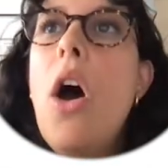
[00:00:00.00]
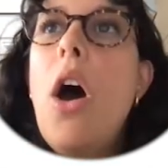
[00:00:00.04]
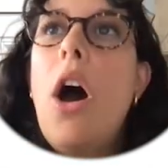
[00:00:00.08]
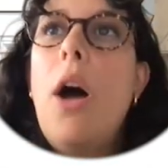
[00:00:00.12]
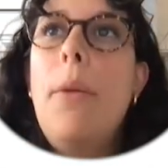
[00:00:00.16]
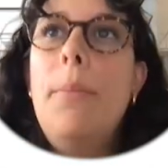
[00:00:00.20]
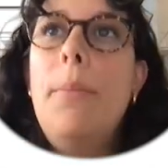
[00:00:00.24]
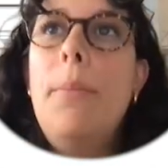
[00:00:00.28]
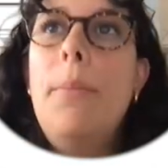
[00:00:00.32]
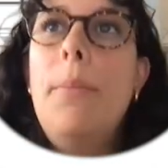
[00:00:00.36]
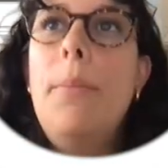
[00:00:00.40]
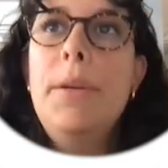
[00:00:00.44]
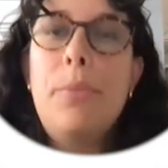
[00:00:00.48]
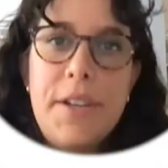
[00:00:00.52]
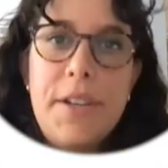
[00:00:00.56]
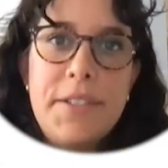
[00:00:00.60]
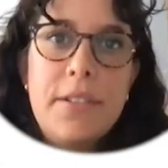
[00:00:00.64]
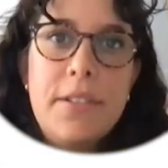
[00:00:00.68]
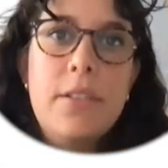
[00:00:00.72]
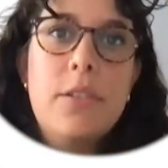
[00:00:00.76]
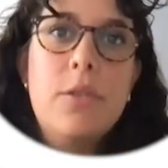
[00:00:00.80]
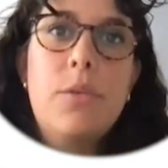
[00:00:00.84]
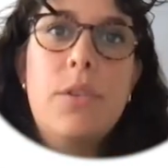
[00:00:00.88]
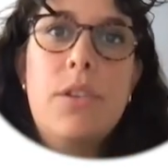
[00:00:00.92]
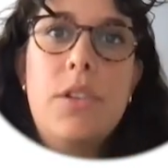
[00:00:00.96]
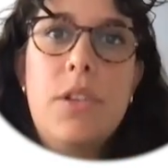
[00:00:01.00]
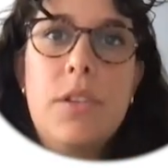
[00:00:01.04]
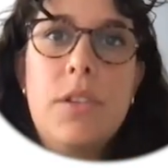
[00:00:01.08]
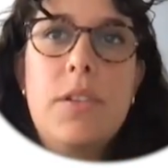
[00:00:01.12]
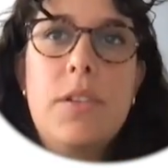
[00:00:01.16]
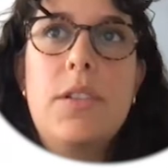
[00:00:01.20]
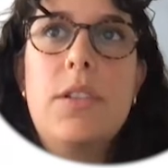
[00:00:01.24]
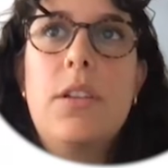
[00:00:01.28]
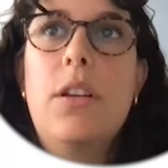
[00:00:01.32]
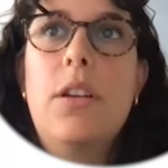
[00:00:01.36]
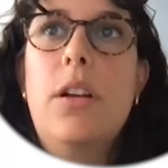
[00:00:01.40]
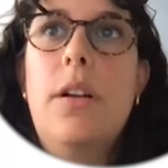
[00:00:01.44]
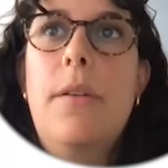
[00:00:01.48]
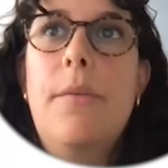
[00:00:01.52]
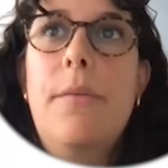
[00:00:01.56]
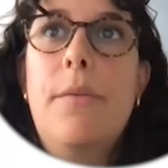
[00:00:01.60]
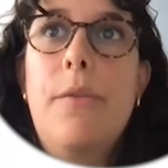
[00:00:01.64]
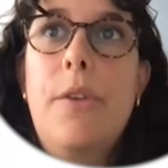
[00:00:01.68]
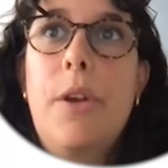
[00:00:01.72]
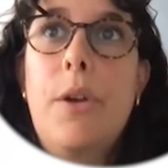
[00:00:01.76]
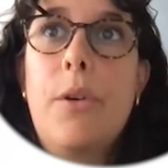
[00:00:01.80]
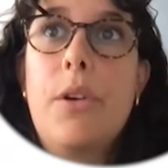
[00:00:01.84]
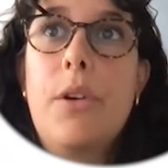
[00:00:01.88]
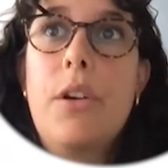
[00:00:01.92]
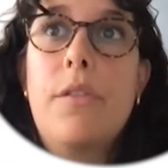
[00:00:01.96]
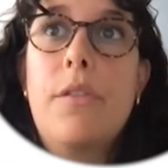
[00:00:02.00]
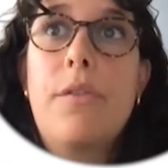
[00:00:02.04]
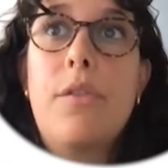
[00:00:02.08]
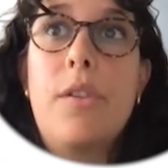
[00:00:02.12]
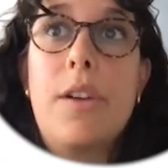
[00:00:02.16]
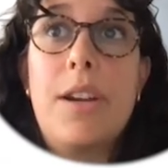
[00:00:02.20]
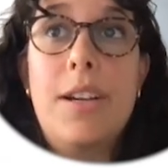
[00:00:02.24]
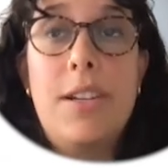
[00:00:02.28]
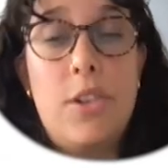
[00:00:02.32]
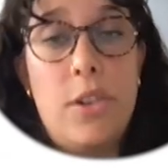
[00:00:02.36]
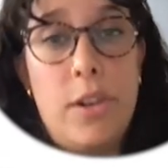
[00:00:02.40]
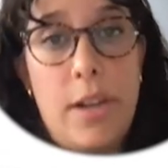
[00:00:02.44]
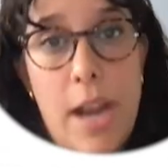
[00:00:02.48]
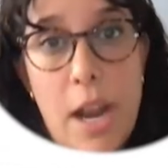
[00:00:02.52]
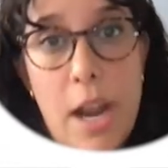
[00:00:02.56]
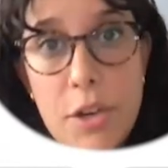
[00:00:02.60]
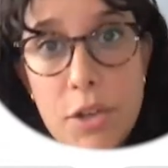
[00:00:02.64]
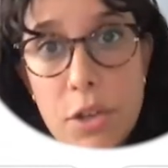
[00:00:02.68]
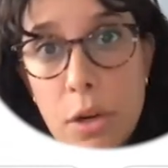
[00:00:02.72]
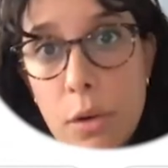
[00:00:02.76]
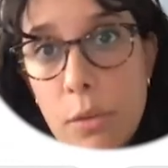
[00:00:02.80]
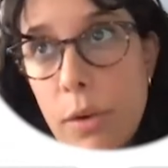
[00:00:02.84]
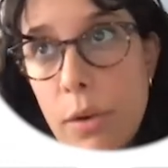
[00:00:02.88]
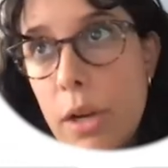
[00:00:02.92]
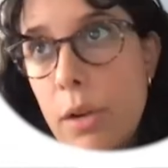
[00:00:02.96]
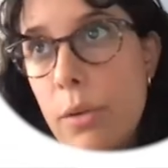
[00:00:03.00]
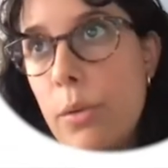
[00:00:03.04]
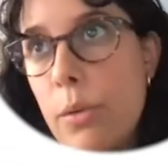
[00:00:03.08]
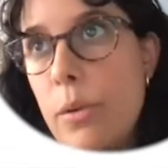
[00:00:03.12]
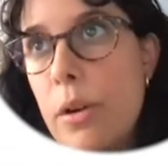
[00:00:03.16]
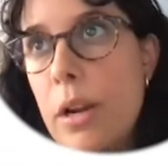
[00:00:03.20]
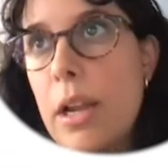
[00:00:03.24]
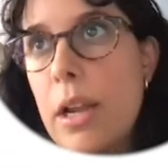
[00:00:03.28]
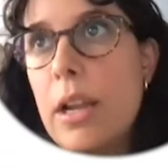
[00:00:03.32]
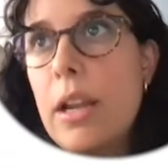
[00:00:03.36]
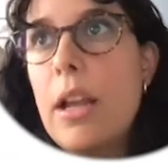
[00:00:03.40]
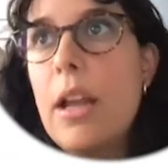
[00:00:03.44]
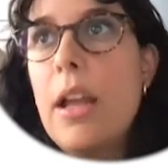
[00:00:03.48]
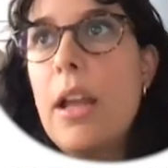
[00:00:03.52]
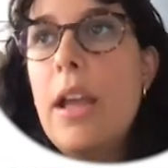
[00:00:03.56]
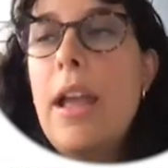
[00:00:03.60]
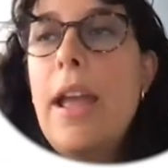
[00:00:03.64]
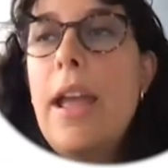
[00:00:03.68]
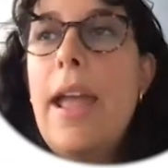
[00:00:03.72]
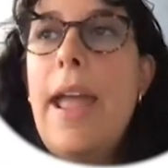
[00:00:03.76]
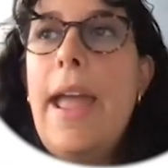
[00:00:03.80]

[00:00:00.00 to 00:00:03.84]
Omnipresent, which is very good for international recruiting.